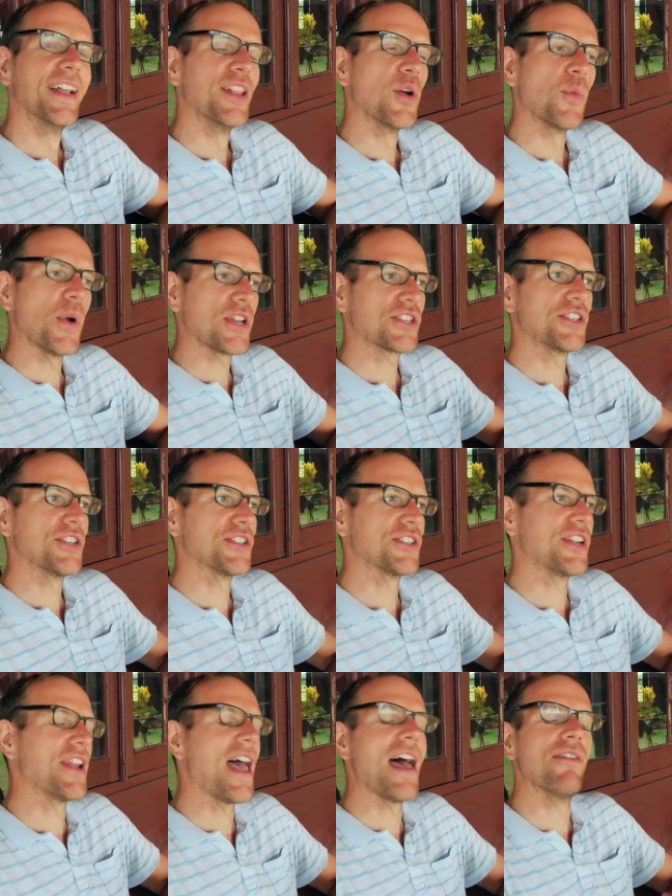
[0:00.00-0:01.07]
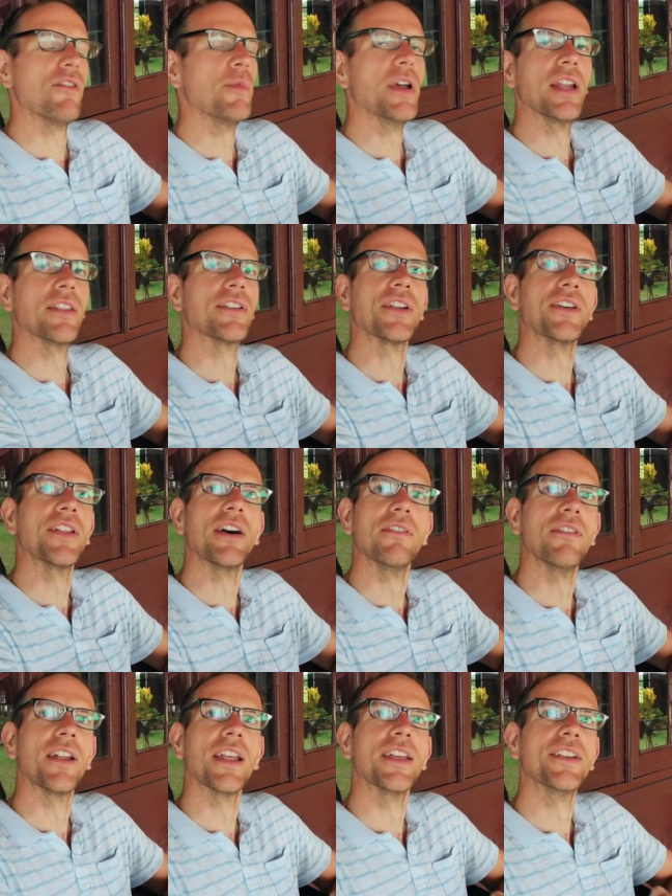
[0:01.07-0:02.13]
that Westerners had ever been through that
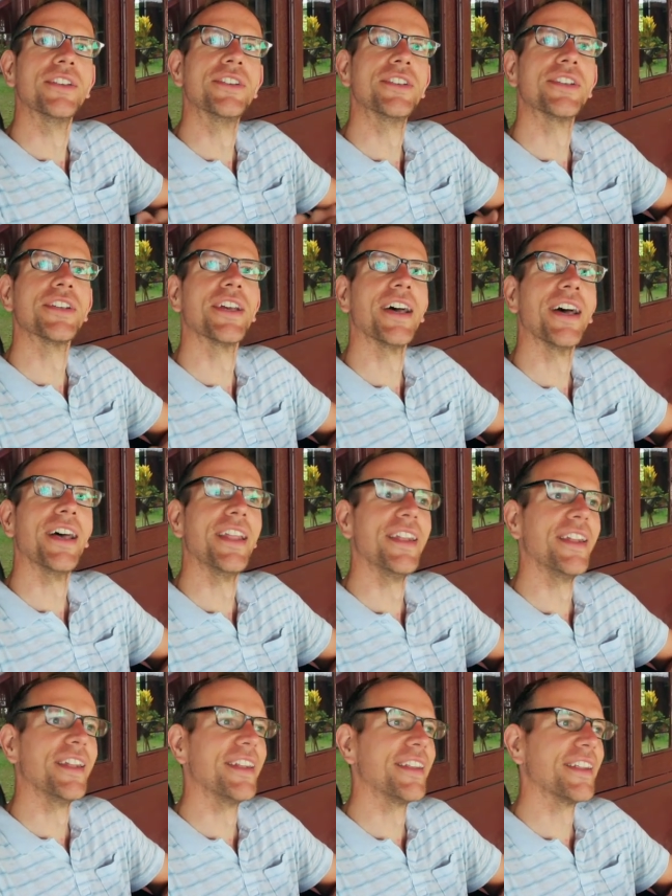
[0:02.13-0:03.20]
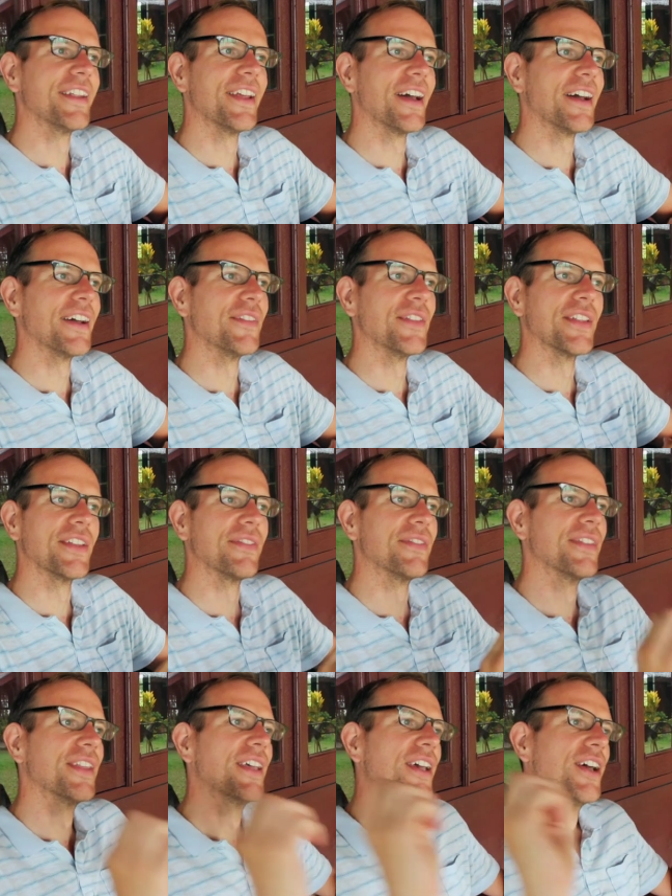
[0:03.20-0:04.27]
village and uh, I mean
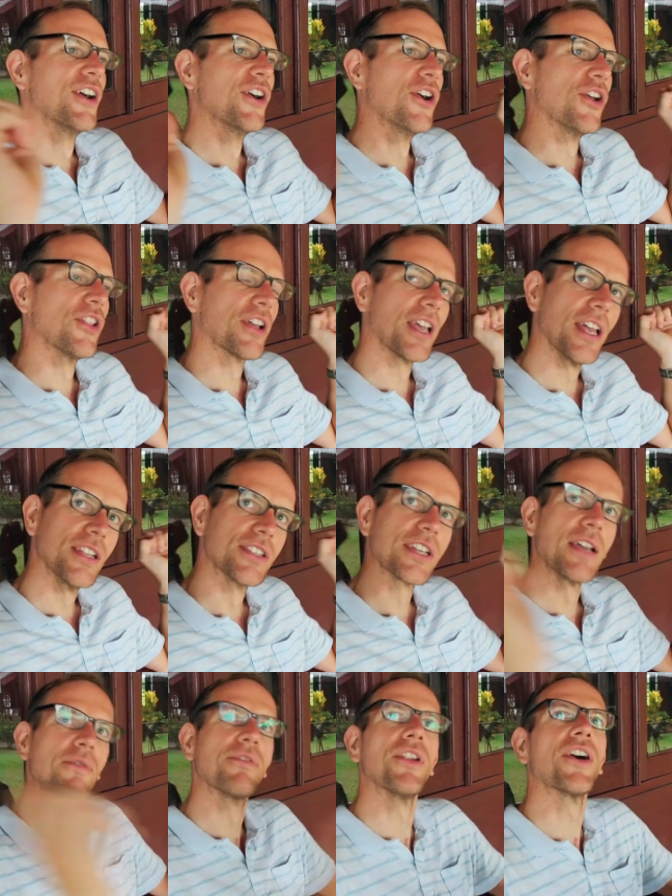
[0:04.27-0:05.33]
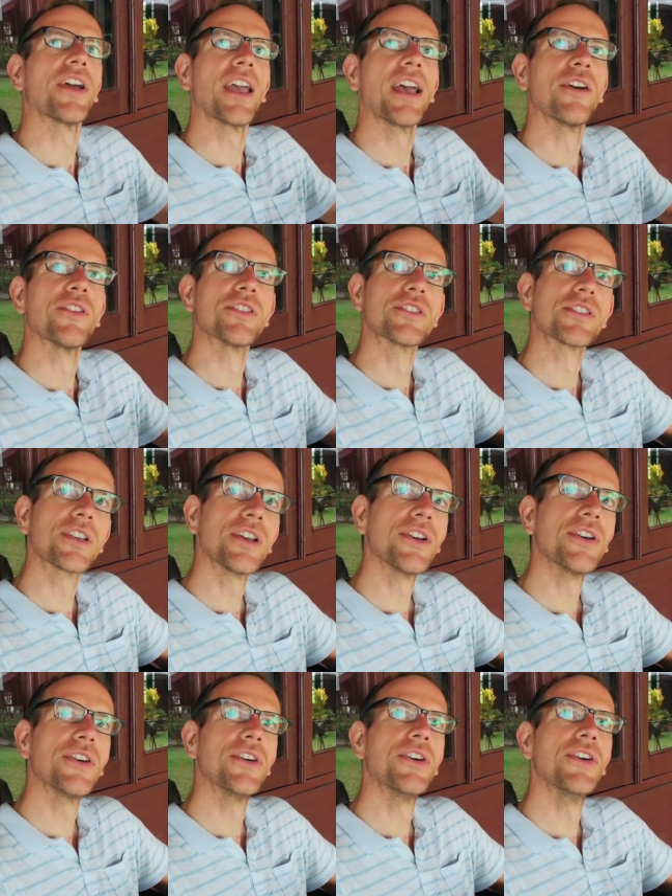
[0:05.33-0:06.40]
the, all the kids came flocking out to
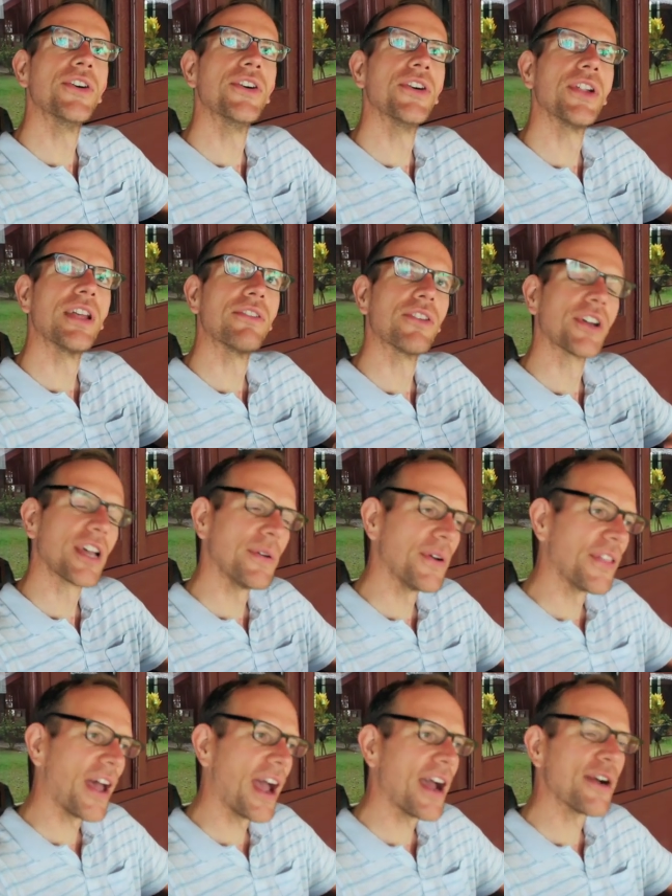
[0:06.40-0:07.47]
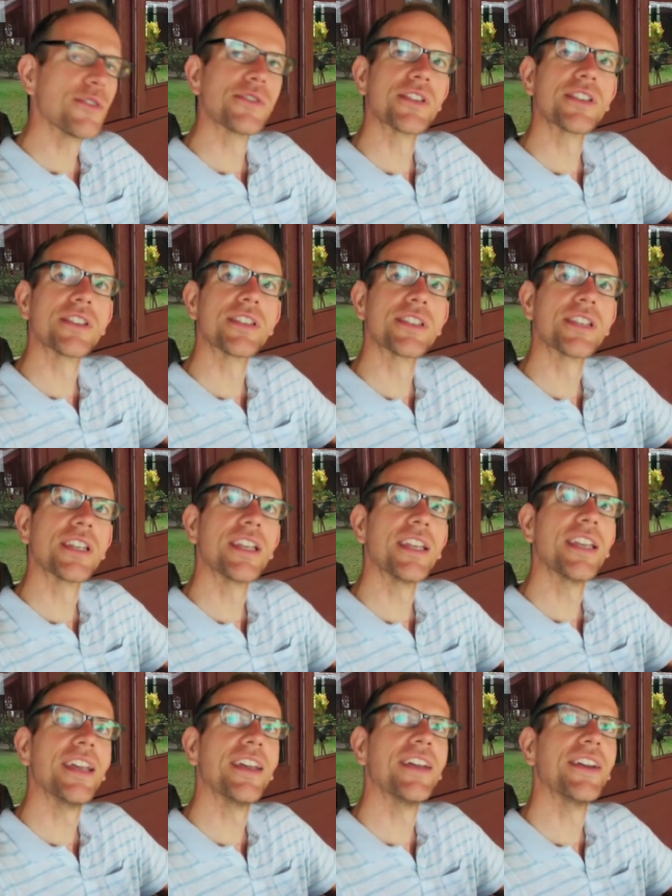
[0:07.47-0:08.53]
school, everyone came out the houses to
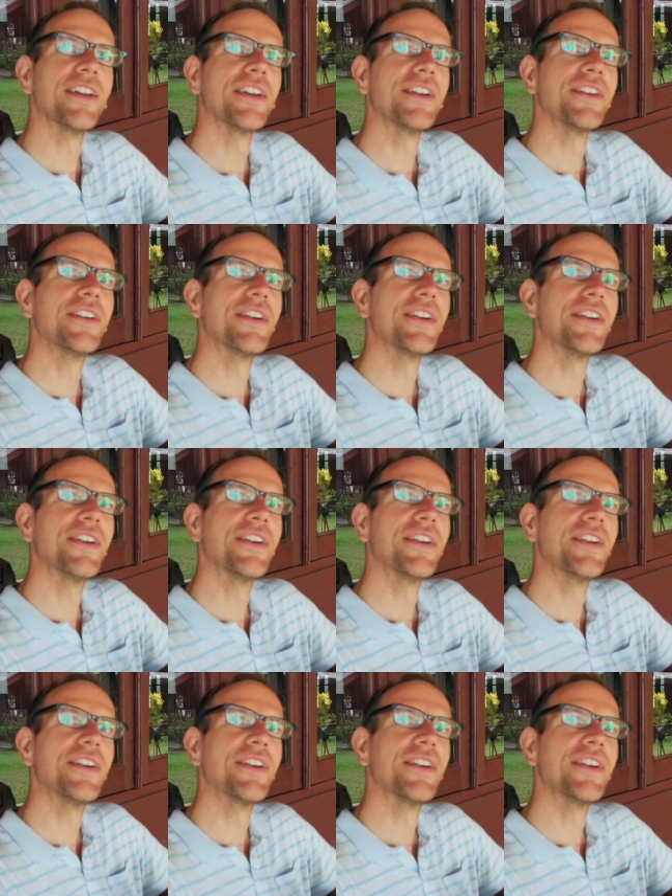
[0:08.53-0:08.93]
see you,